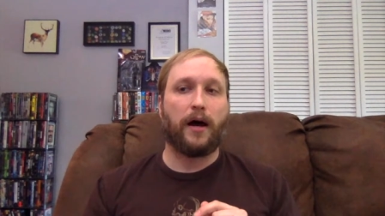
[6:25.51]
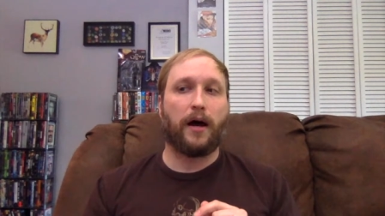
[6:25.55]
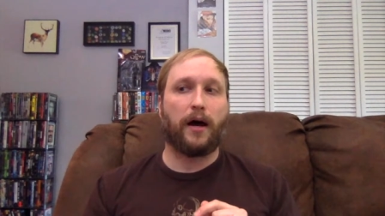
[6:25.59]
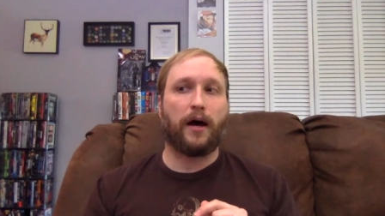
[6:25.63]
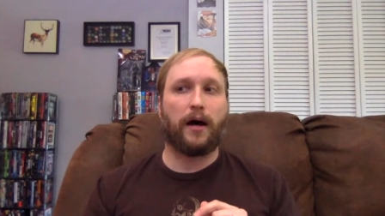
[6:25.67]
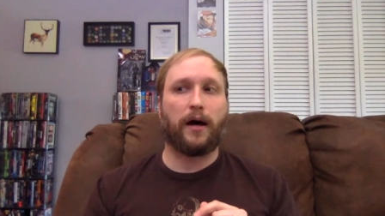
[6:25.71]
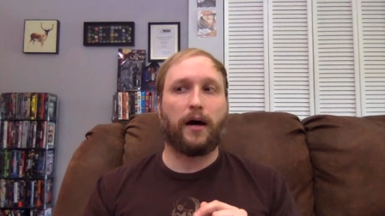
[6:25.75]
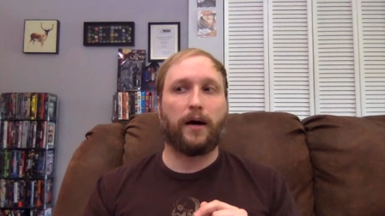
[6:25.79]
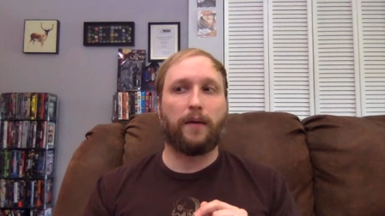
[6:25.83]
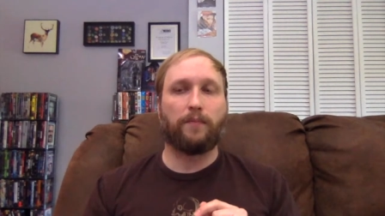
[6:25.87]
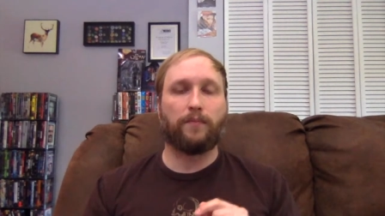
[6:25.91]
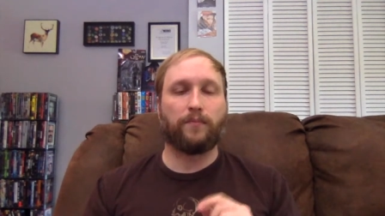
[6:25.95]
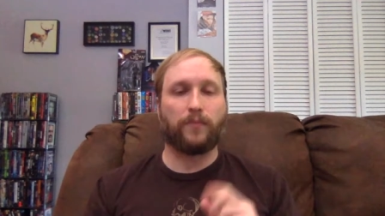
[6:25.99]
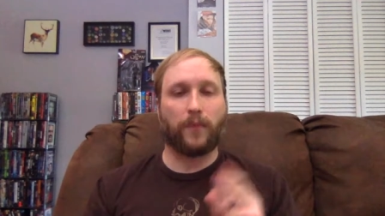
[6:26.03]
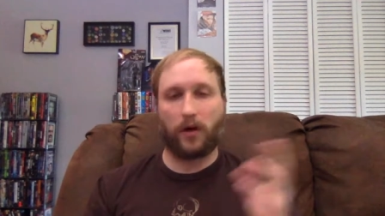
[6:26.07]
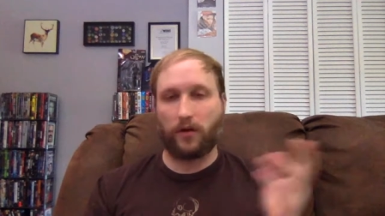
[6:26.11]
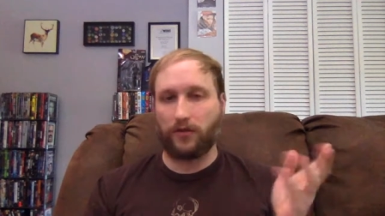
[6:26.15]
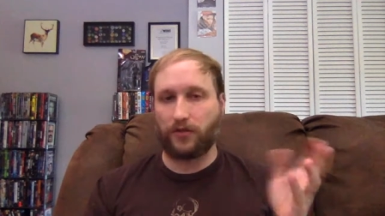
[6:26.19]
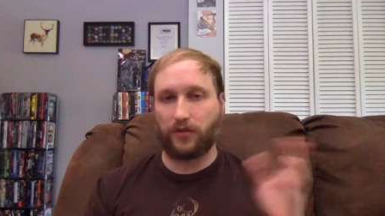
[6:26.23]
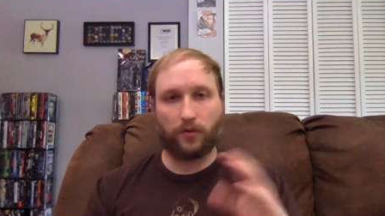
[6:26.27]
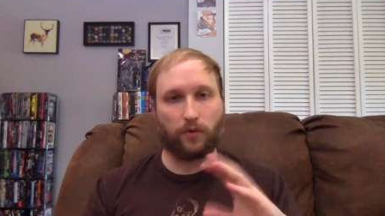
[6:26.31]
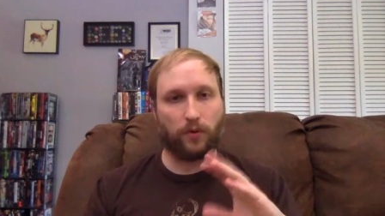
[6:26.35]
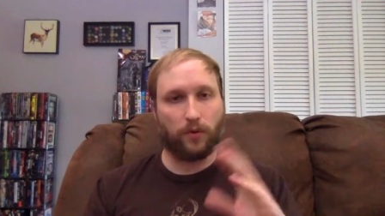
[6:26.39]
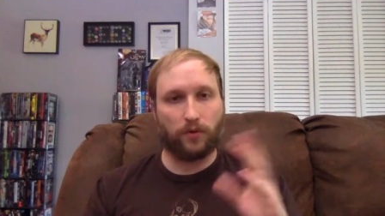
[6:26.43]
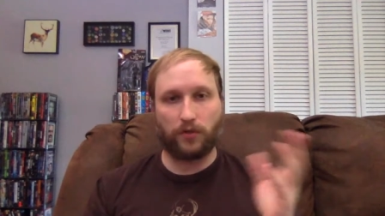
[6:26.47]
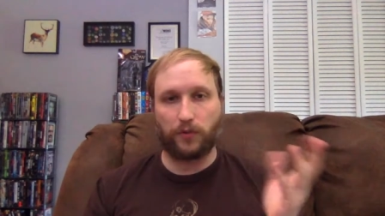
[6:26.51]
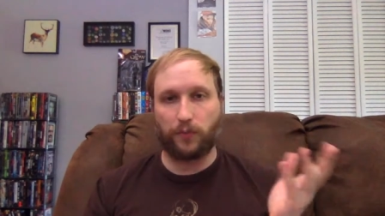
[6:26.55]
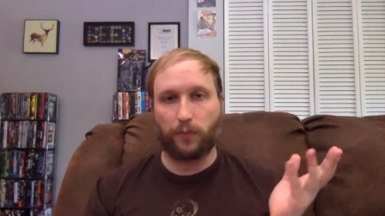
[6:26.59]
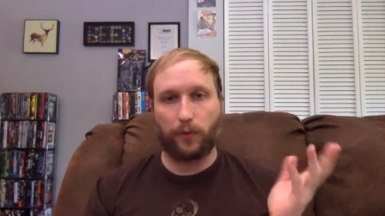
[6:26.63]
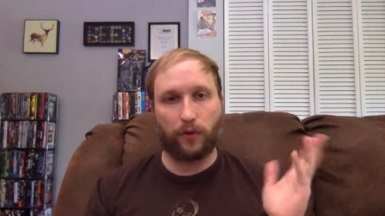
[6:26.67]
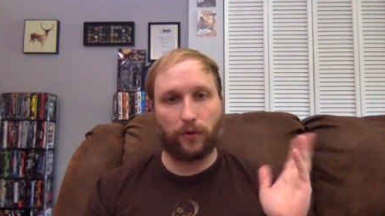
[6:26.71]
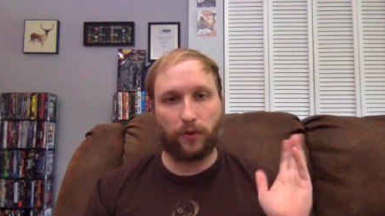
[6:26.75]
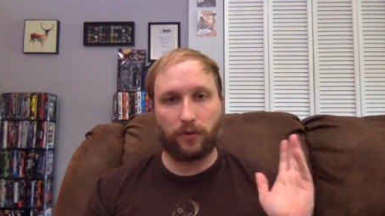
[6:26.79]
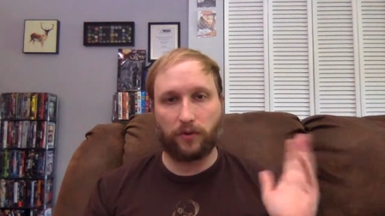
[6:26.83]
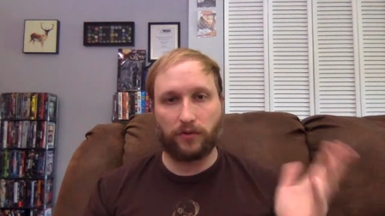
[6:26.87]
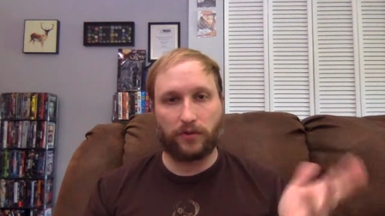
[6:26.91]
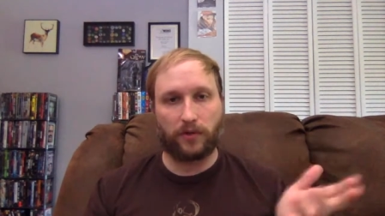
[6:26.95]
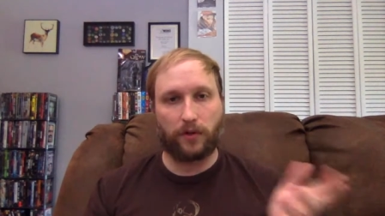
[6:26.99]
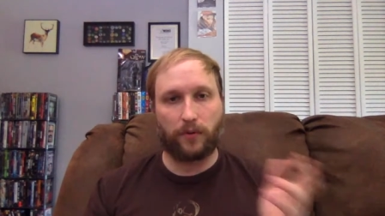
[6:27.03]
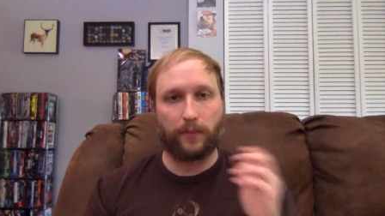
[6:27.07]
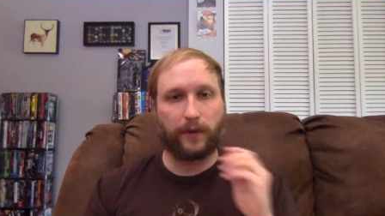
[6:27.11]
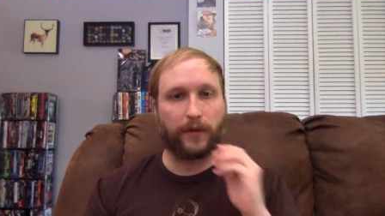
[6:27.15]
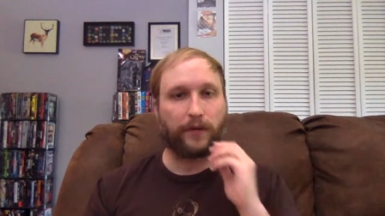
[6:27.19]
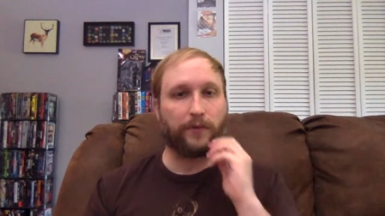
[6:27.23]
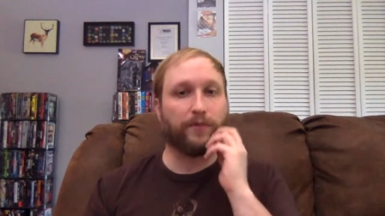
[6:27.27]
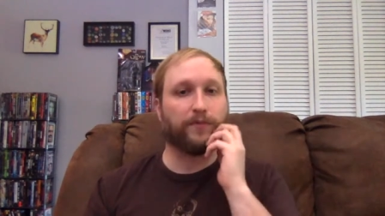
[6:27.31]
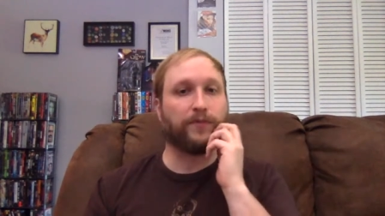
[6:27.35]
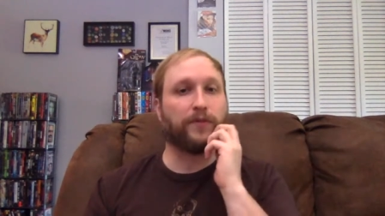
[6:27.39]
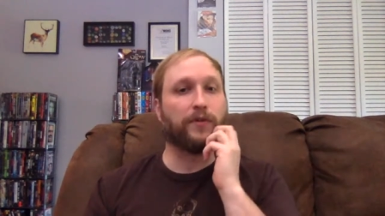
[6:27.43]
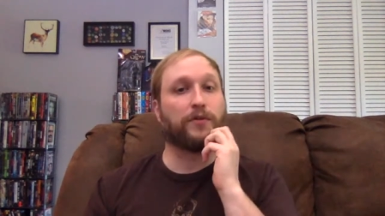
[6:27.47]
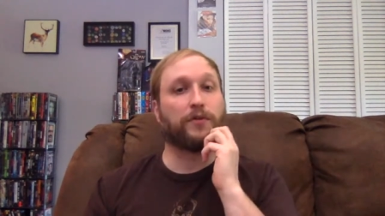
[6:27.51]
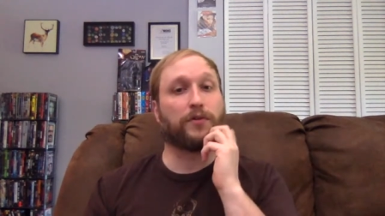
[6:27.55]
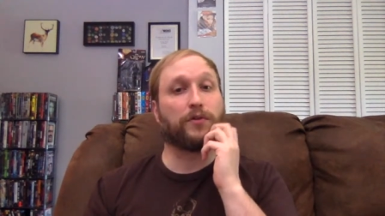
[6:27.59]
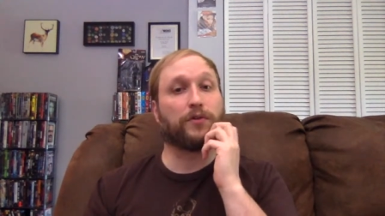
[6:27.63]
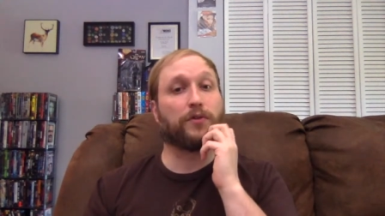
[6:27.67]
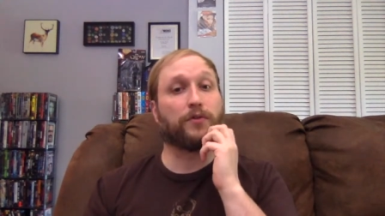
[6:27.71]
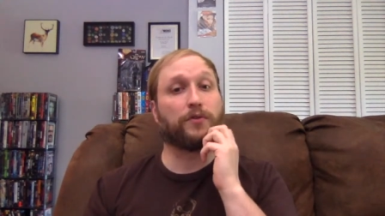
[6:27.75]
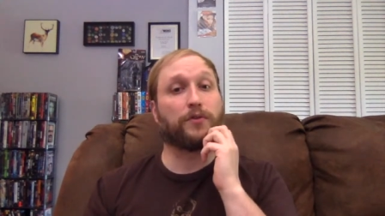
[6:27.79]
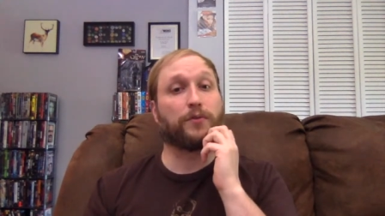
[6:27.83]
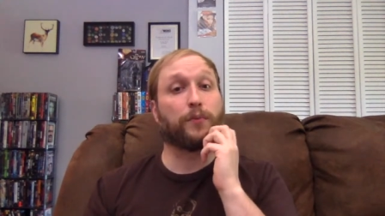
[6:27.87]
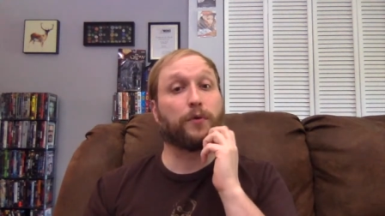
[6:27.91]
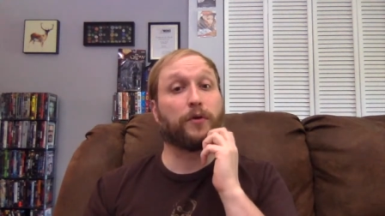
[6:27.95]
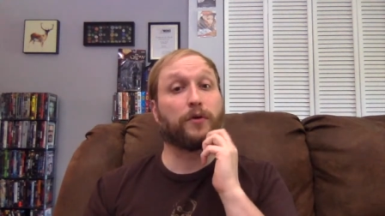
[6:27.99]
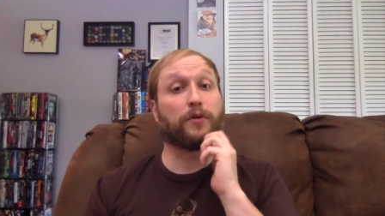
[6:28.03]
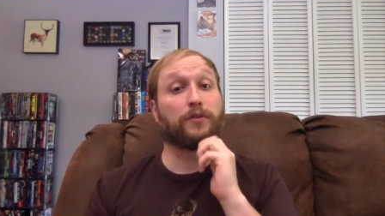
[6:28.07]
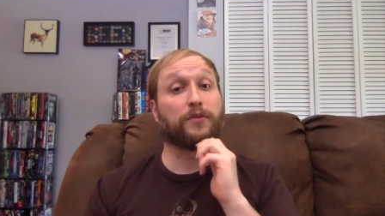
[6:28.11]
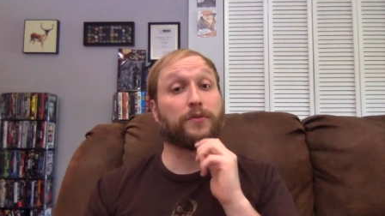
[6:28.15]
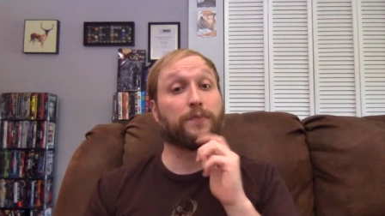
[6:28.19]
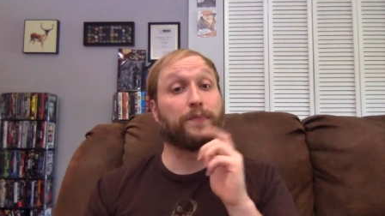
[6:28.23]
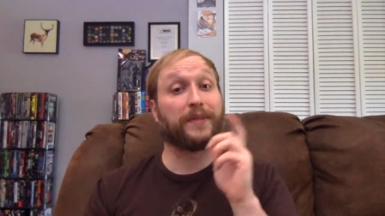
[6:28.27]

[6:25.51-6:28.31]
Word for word: Um, also, no spoilers. All my reviews are no spoilers.